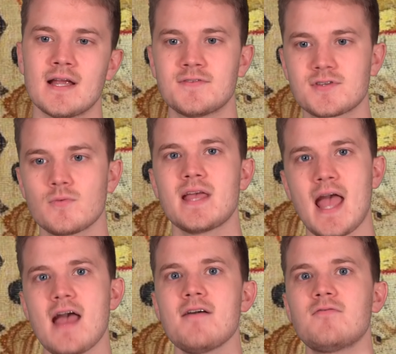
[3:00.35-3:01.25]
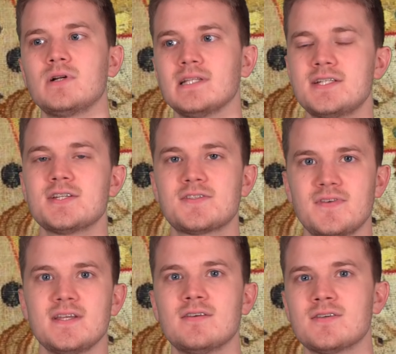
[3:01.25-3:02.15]
And so we have religious
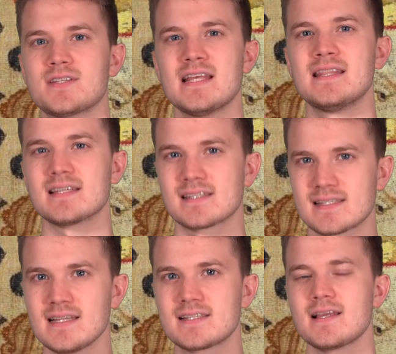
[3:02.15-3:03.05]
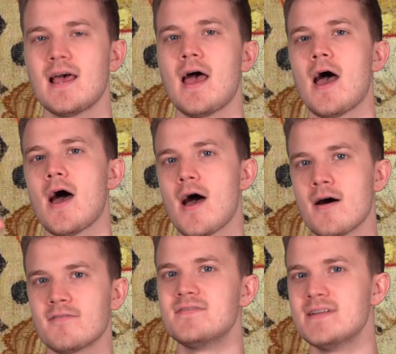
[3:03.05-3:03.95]
figures in the sense
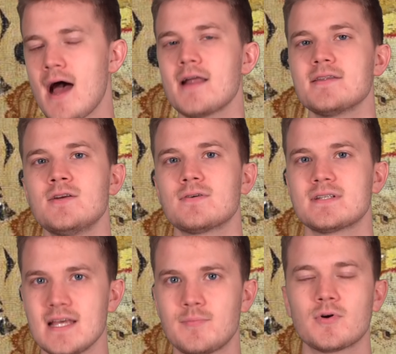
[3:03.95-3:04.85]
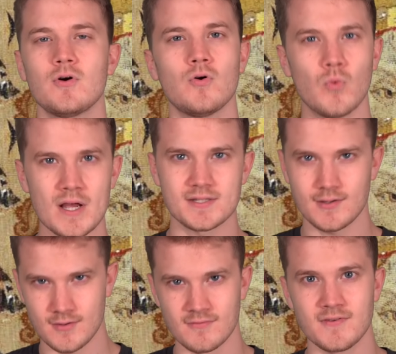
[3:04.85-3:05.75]
of not your typical
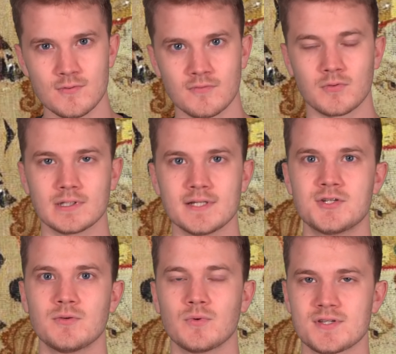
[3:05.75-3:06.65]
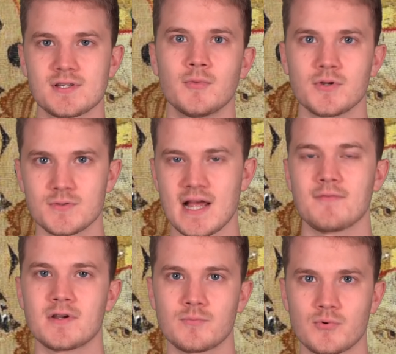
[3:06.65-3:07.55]
Western view of religion where someone who's
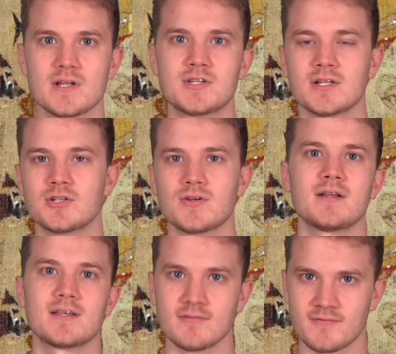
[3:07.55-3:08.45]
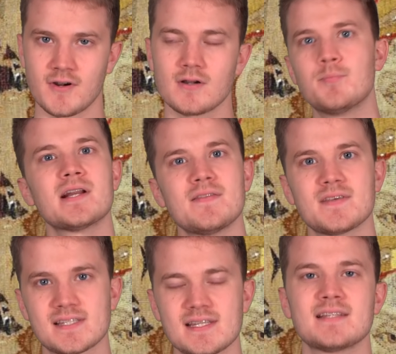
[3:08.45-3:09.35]
out there preaching, trying to convert, but in the
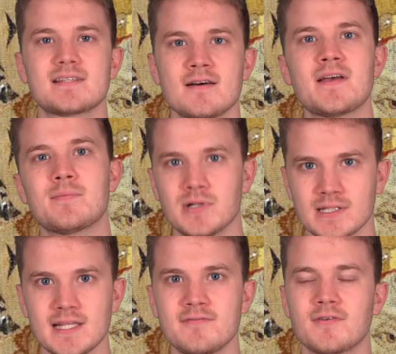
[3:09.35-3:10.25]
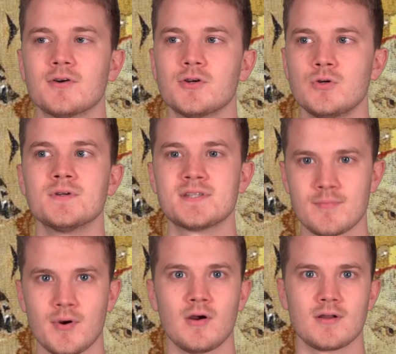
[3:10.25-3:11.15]
sense of a believer who is a
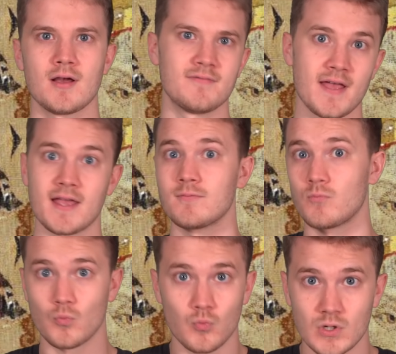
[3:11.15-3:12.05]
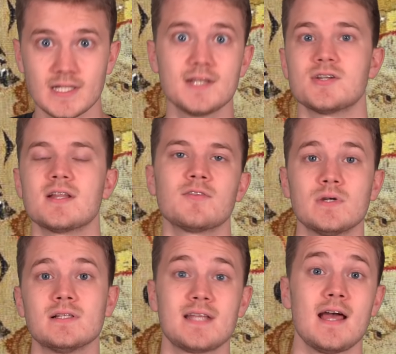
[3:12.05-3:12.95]
part of a religion. In the
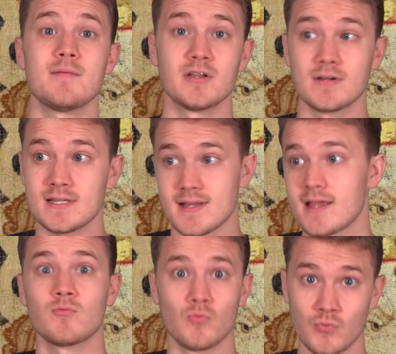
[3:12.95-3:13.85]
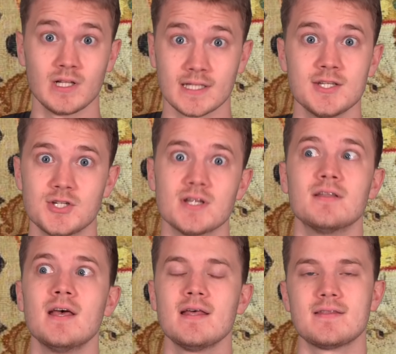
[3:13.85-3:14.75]
Wheel of Time, there is a
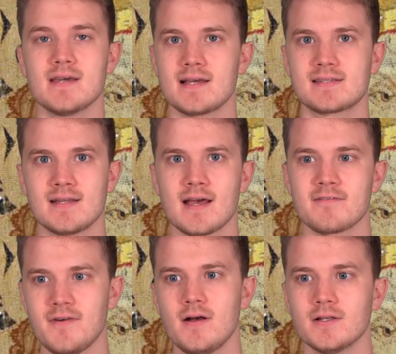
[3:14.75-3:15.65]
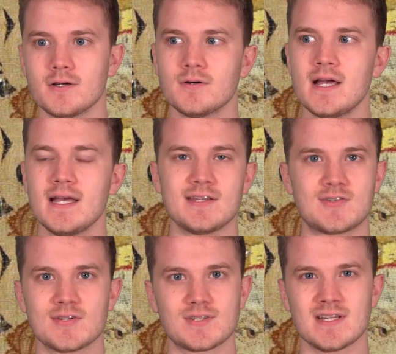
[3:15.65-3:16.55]
religion the Aes Sedai follow. It's
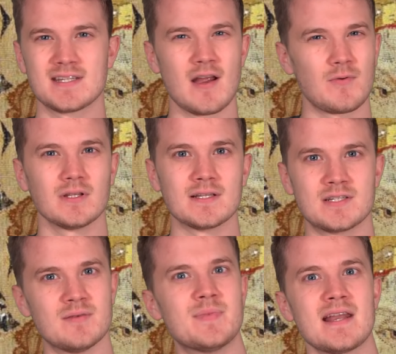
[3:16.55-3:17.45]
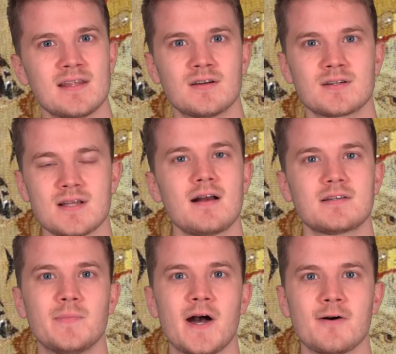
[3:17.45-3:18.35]
just, it's not really debated or talked
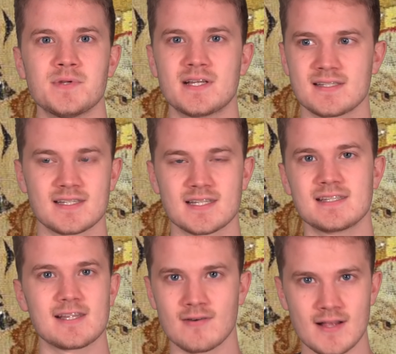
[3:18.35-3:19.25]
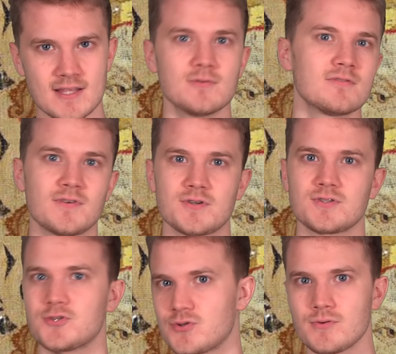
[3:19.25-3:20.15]
about because it's considered a
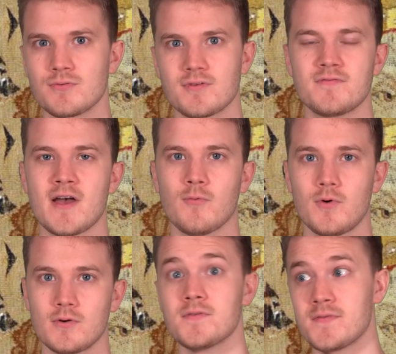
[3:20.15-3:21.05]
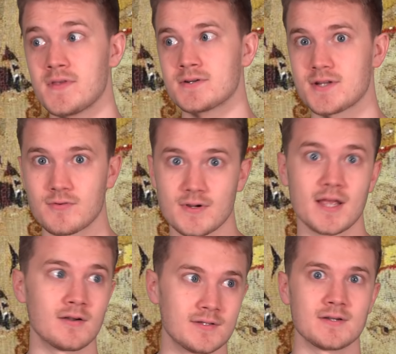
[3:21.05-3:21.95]
universal truth of that world that there's a
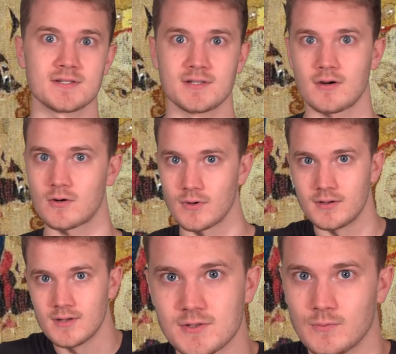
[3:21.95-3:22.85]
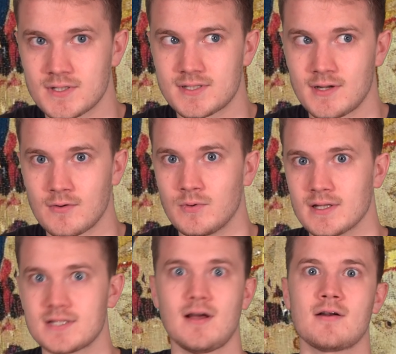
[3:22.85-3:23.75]
creator, there's a dark one. So what's there to
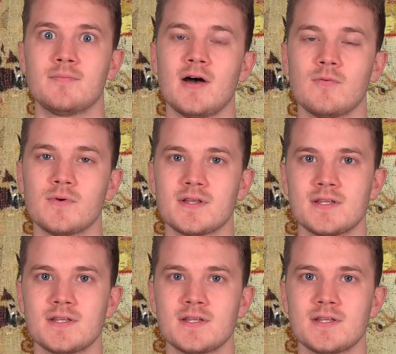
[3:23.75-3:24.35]
really talk about with it?